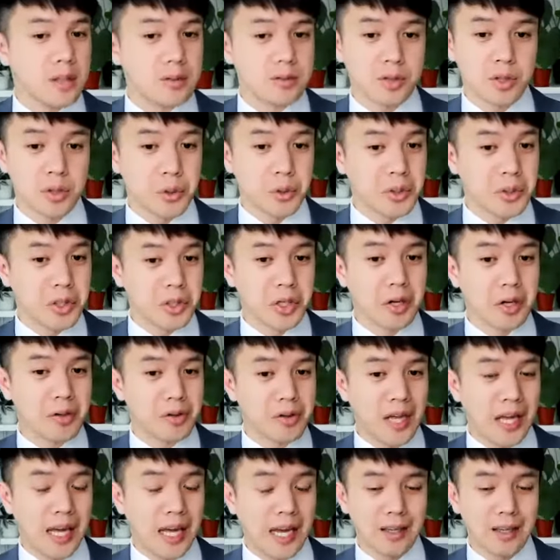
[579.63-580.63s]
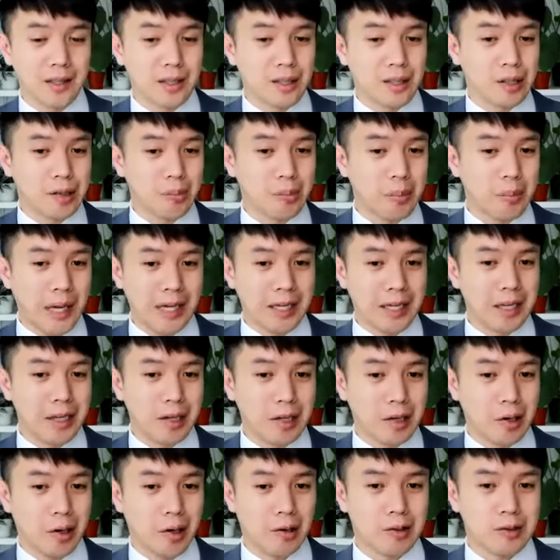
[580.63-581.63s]
doing your thing, making
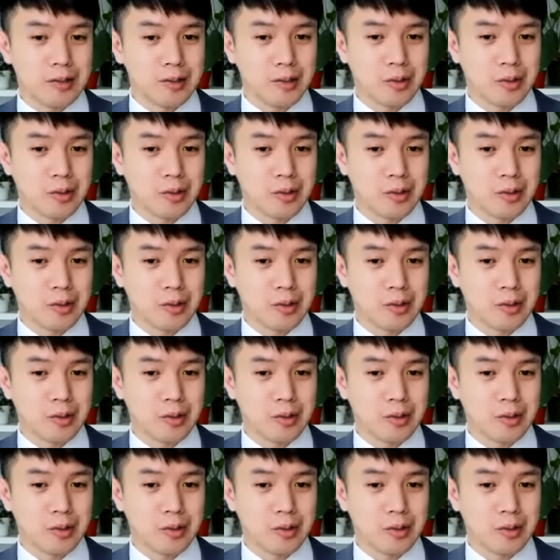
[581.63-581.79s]
calls,